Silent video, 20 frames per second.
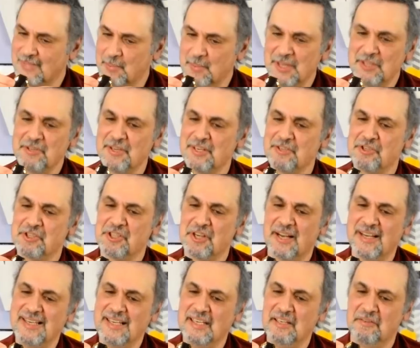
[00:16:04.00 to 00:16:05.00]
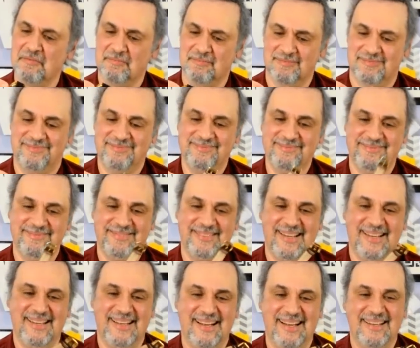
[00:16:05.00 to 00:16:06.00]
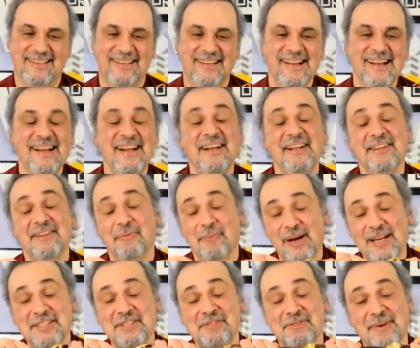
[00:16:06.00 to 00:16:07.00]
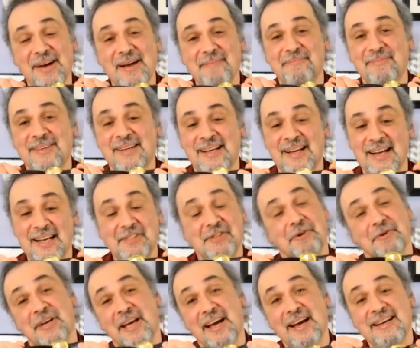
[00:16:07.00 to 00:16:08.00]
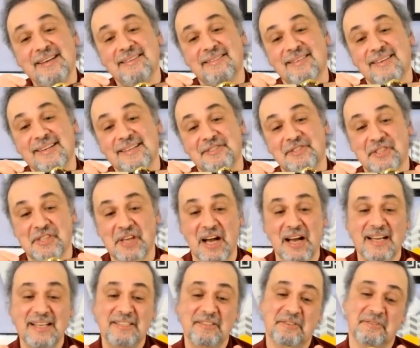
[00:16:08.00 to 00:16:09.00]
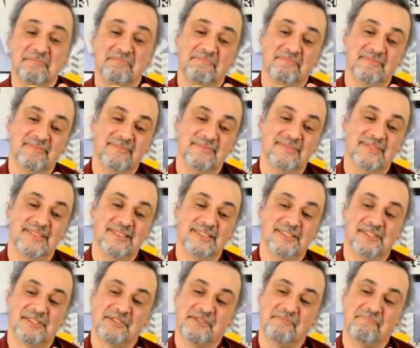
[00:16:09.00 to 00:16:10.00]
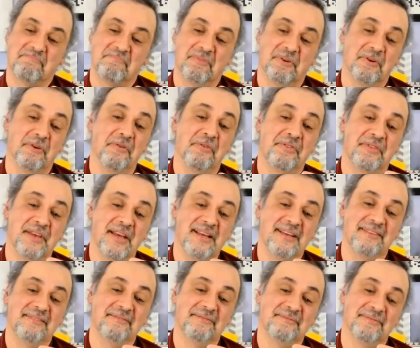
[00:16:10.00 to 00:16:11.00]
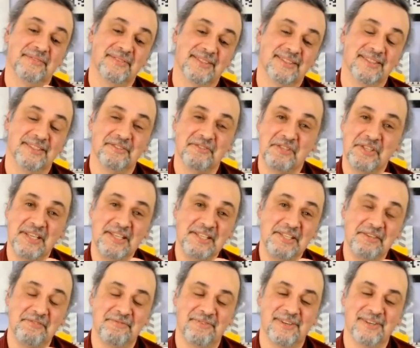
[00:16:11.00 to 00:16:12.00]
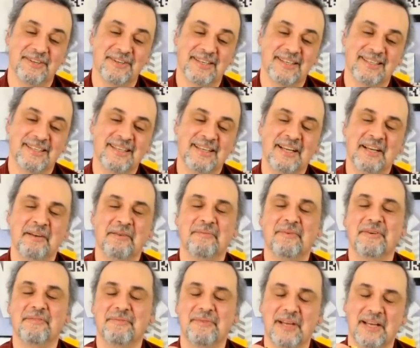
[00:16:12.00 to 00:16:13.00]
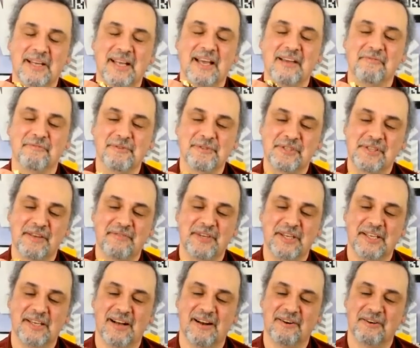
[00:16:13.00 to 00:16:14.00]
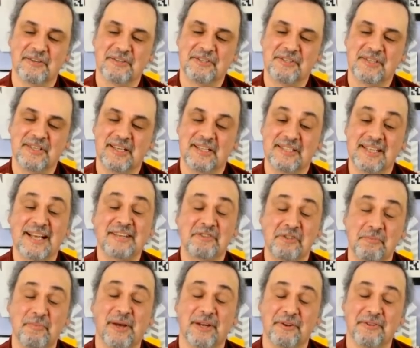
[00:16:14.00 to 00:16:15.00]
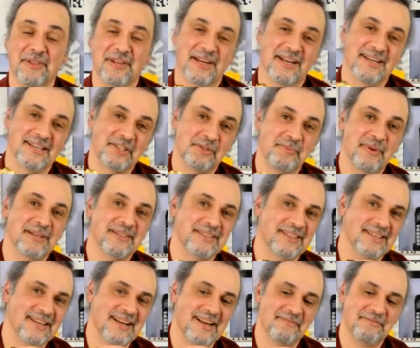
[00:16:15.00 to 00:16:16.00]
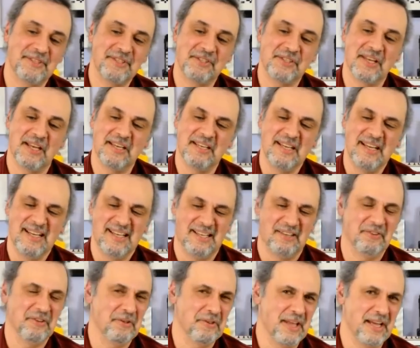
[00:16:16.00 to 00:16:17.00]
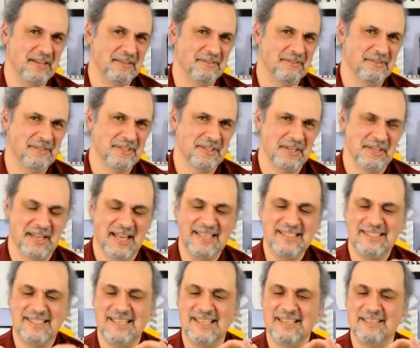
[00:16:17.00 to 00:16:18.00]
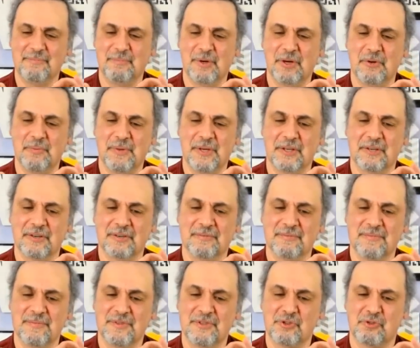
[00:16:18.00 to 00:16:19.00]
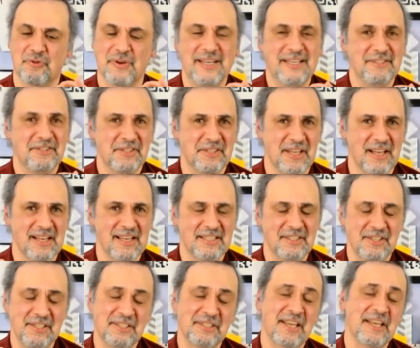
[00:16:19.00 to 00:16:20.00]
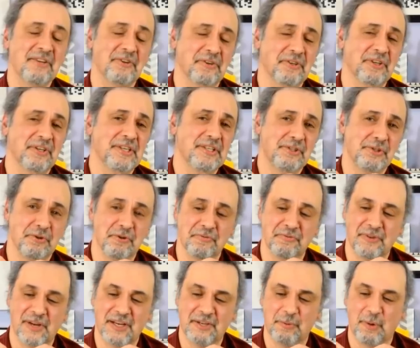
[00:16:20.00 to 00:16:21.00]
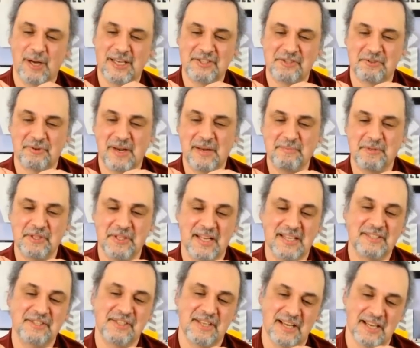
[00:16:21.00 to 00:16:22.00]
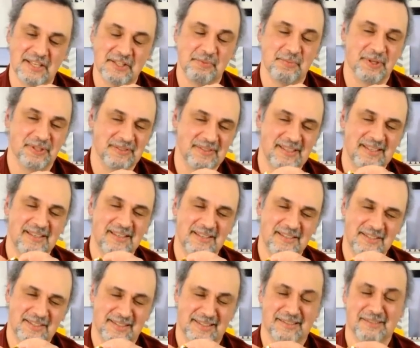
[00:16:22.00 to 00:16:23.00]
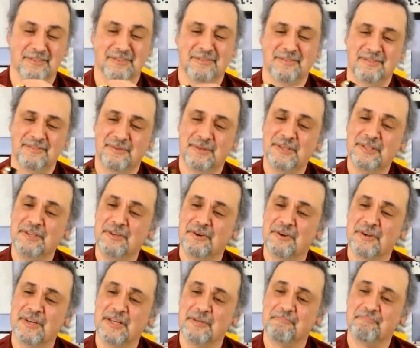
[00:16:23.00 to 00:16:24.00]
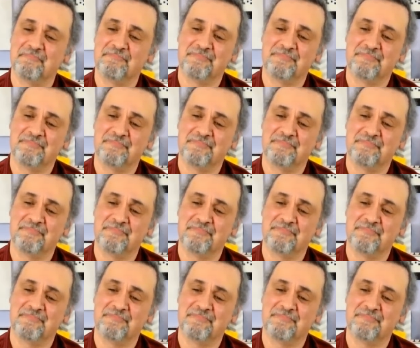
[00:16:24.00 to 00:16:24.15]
I mention it's shiny? The watch strap, it's okay. It's signed. It's a little thin, a little cheesy feeling. But again, for $70, it's actually better than I expected, I have to say. Although that was a 19 millimeter strange size. It's getting a little easier to find watch straps in that size, but still, really Orient?